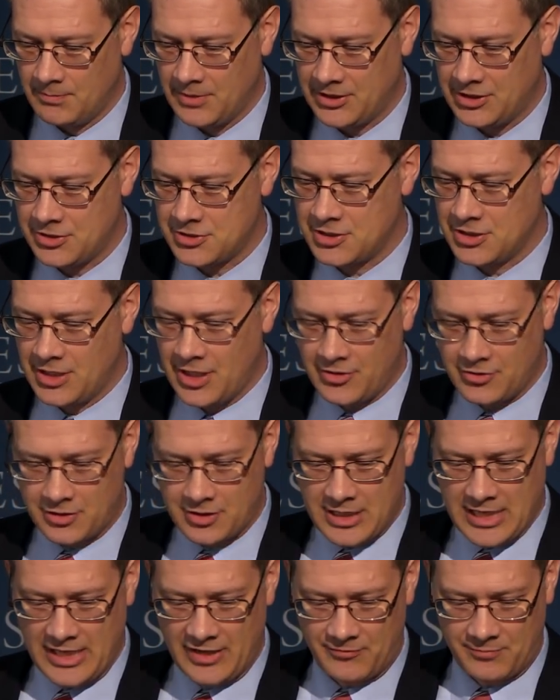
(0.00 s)
But there's
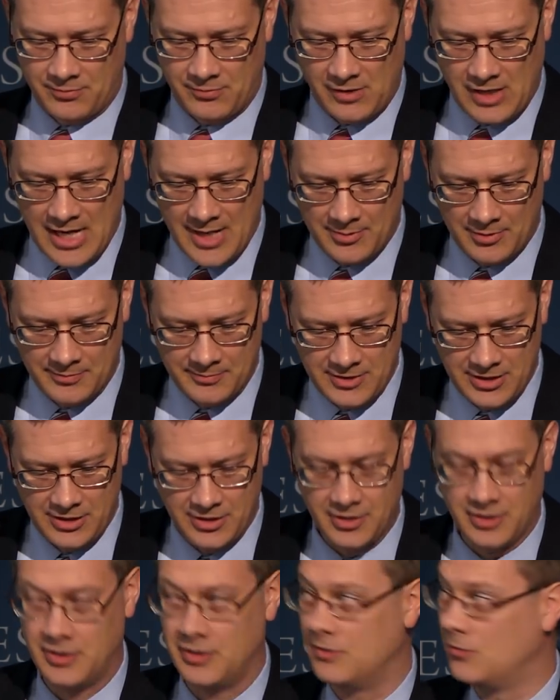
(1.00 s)
another kind of problem
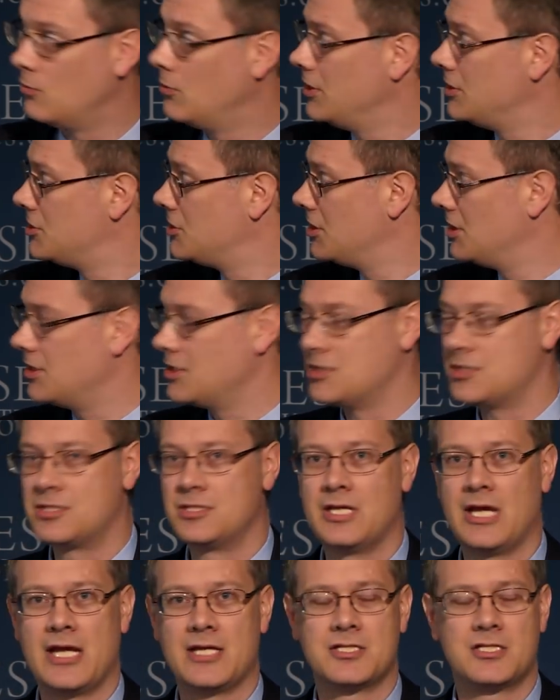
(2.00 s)
here, which
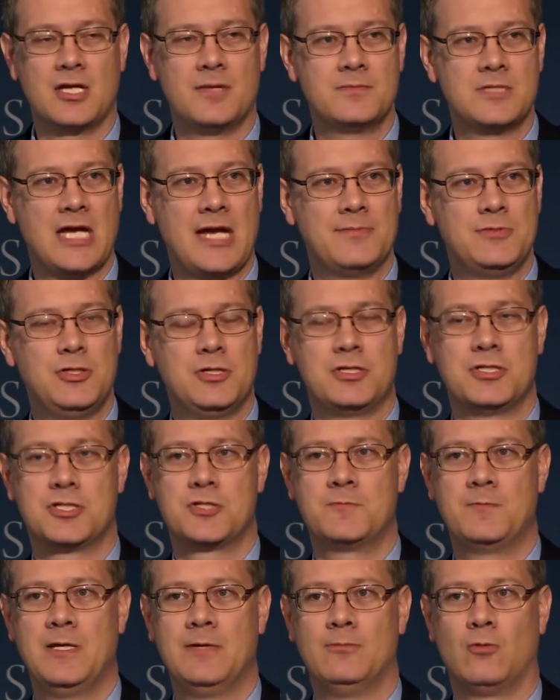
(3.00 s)
is that sometimes you can
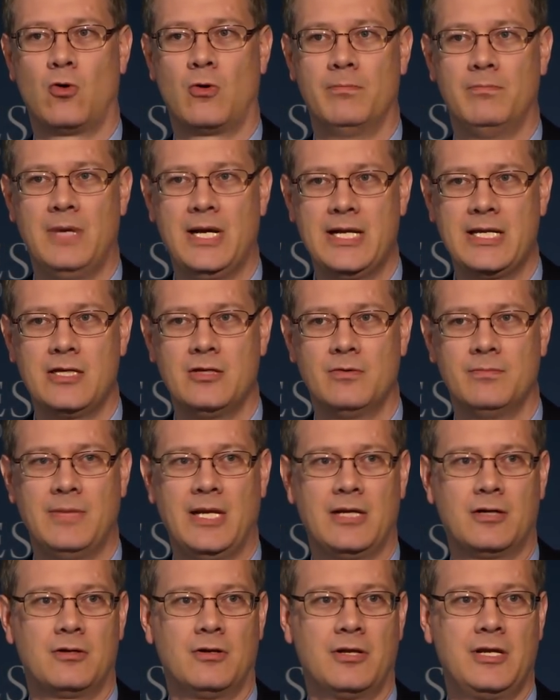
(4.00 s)
spend more money on
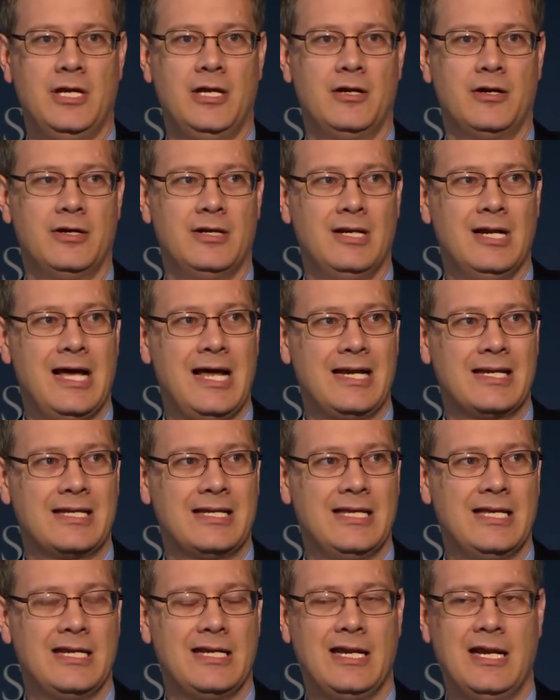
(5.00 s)
medical care and
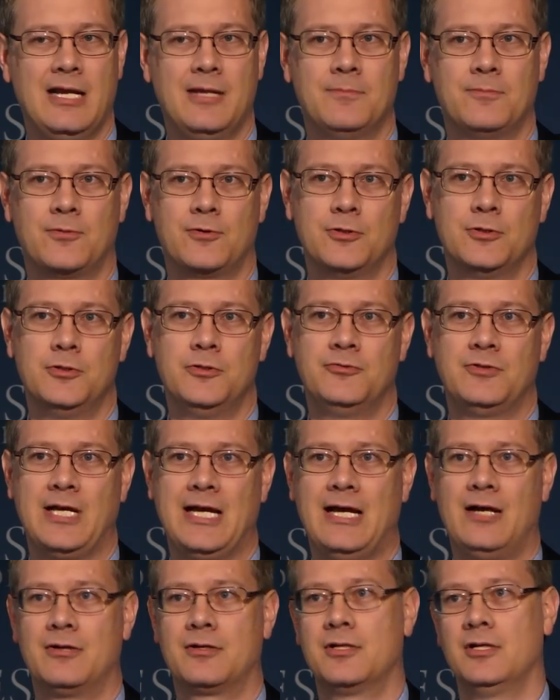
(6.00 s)
not get an improved
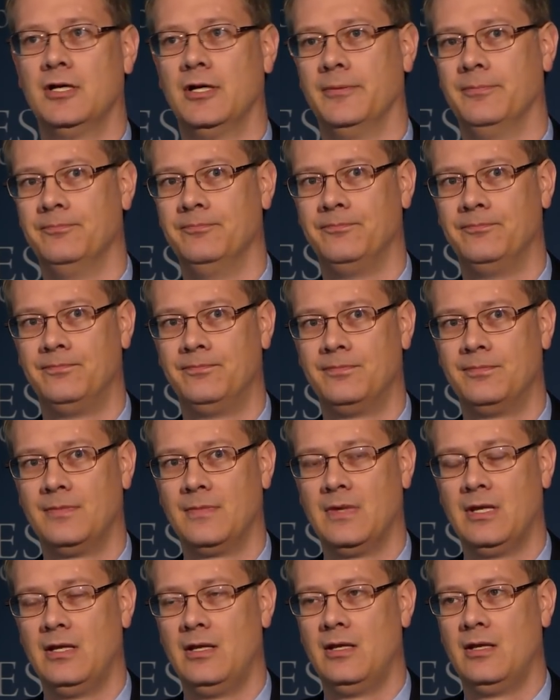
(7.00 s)
outcome.
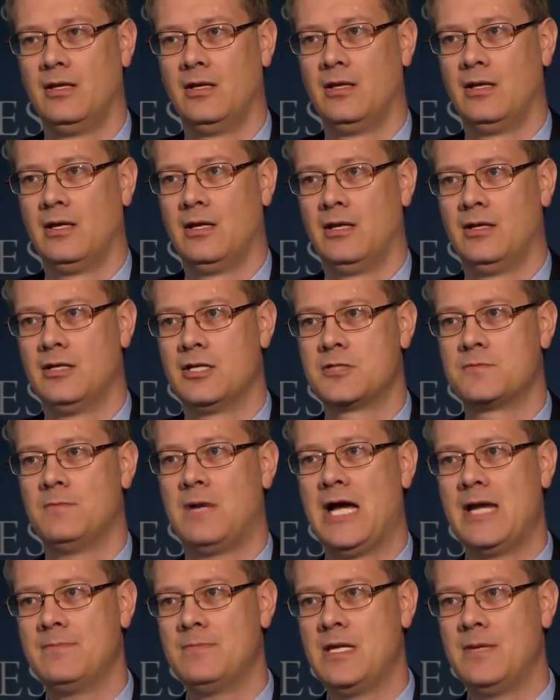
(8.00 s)
And this
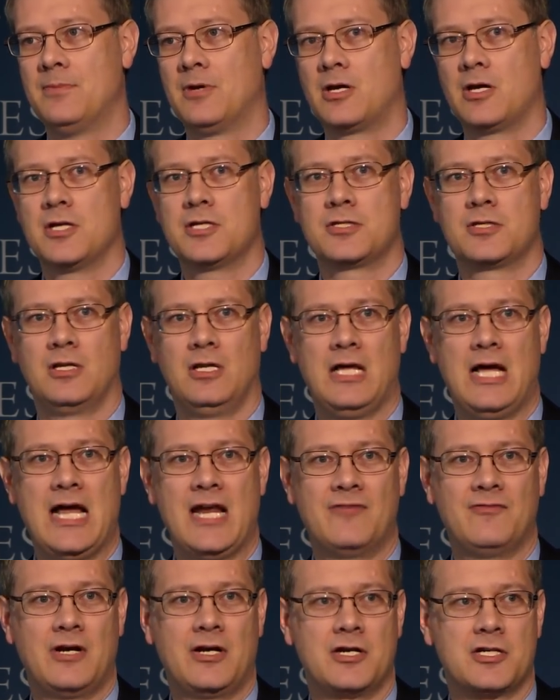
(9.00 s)
might be because a
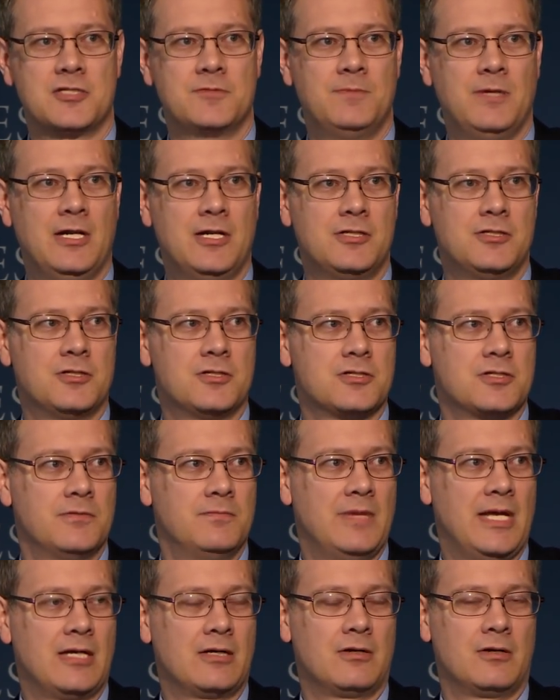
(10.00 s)
lot of our expenditures
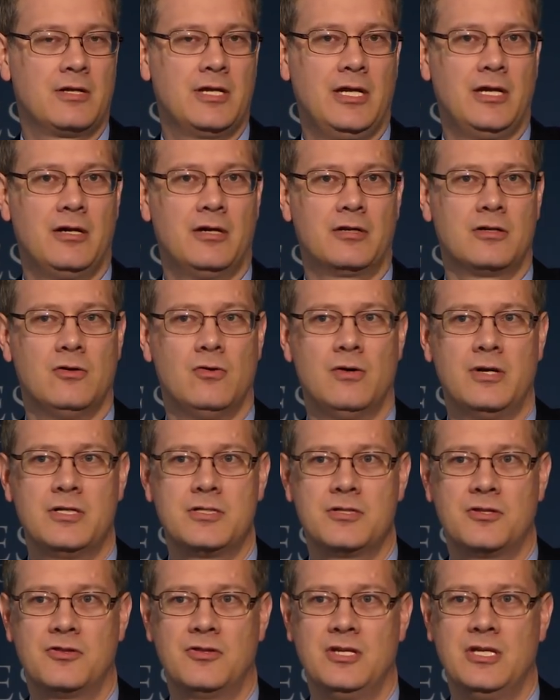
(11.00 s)
in medical care are
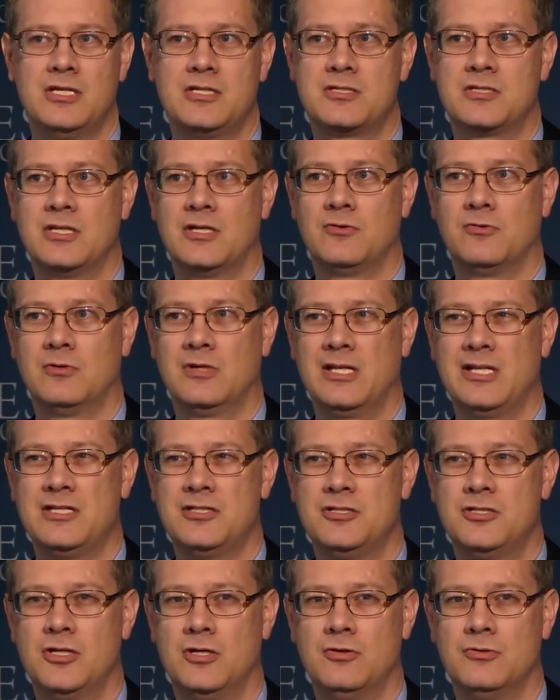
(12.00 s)
going to things that
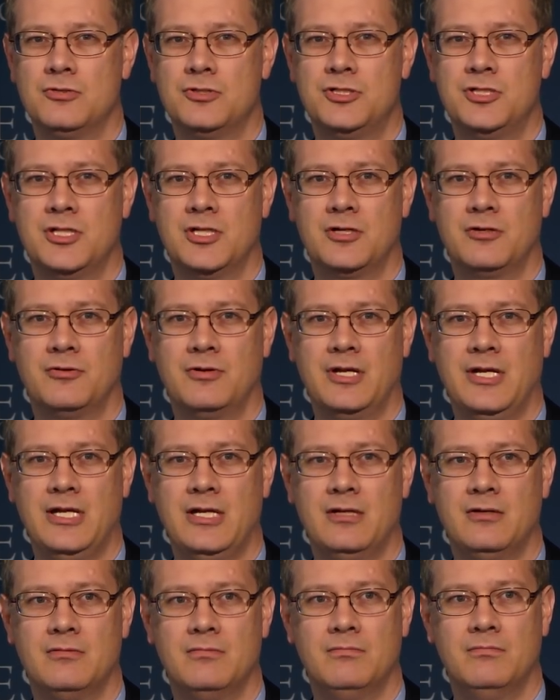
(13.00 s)
really don't
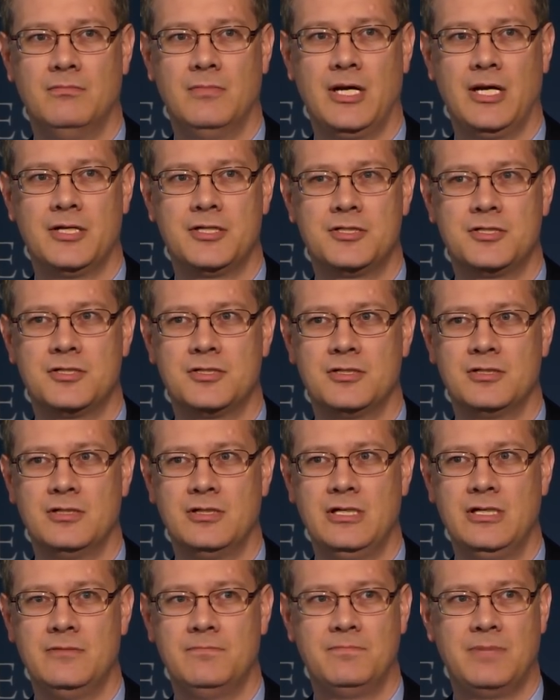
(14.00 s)
generate much
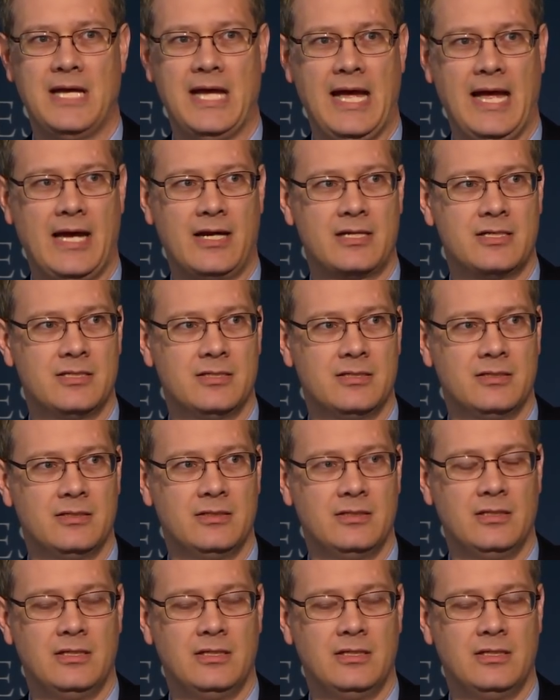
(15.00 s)
impact.